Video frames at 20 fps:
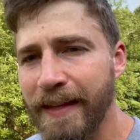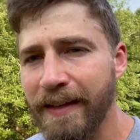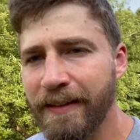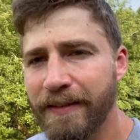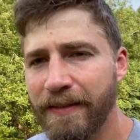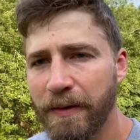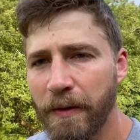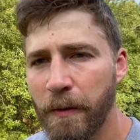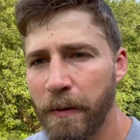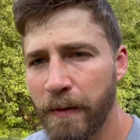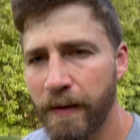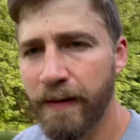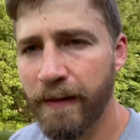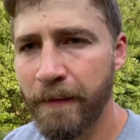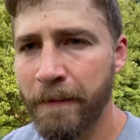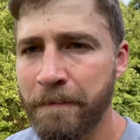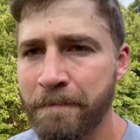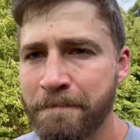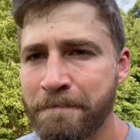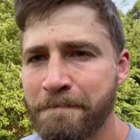
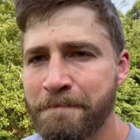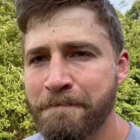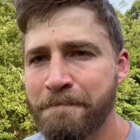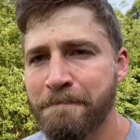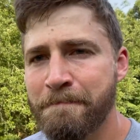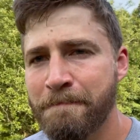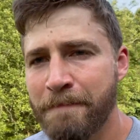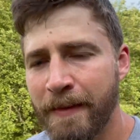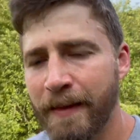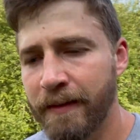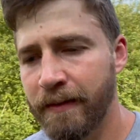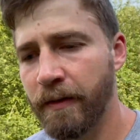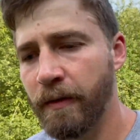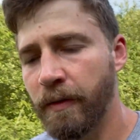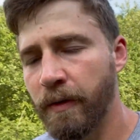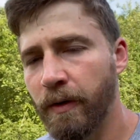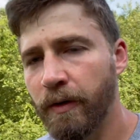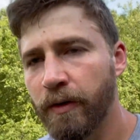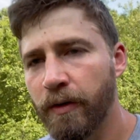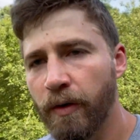So
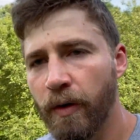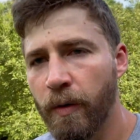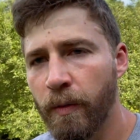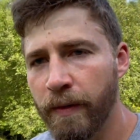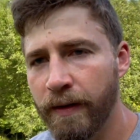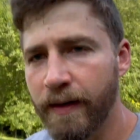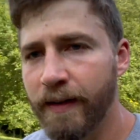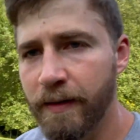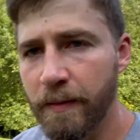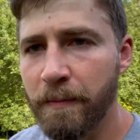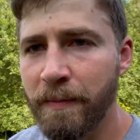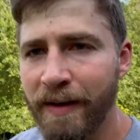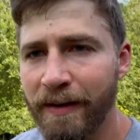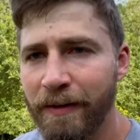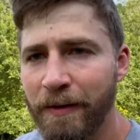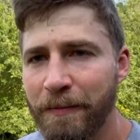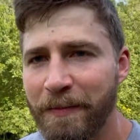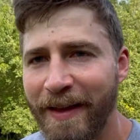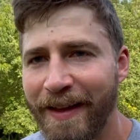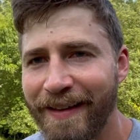they're growing at a
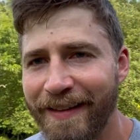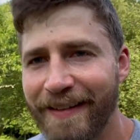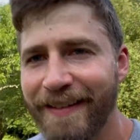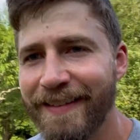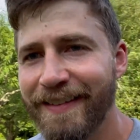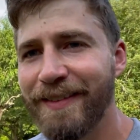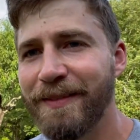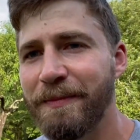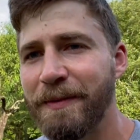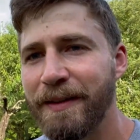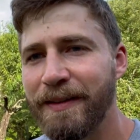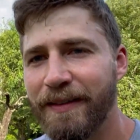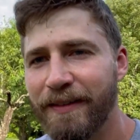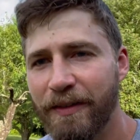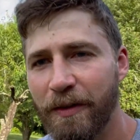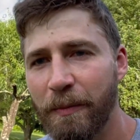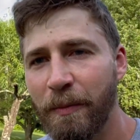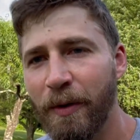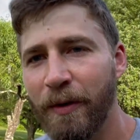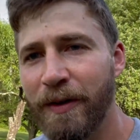better pace because
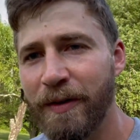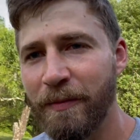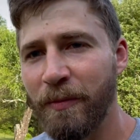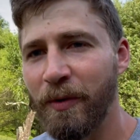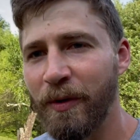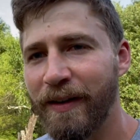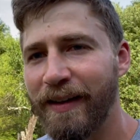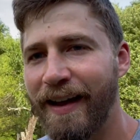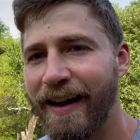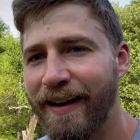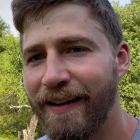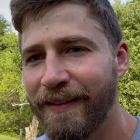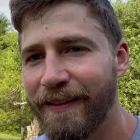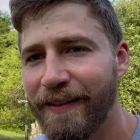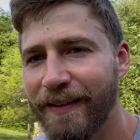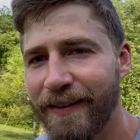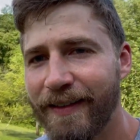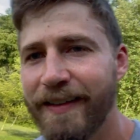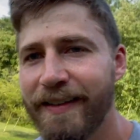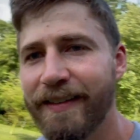they're burning more
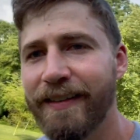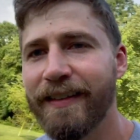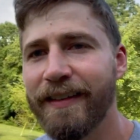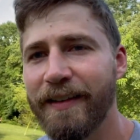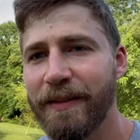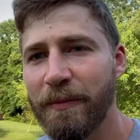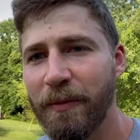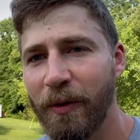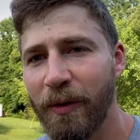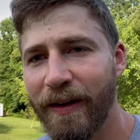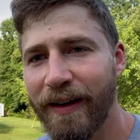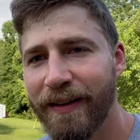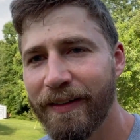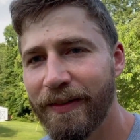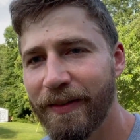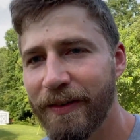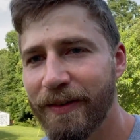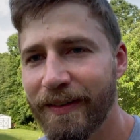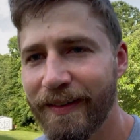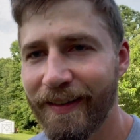calories and getting more
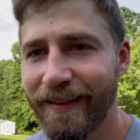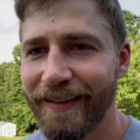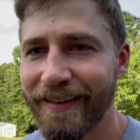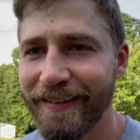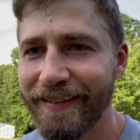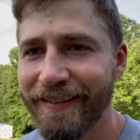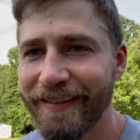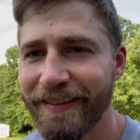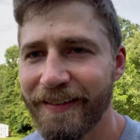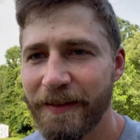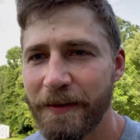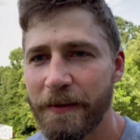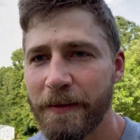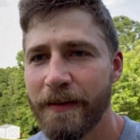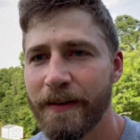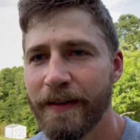exercise. So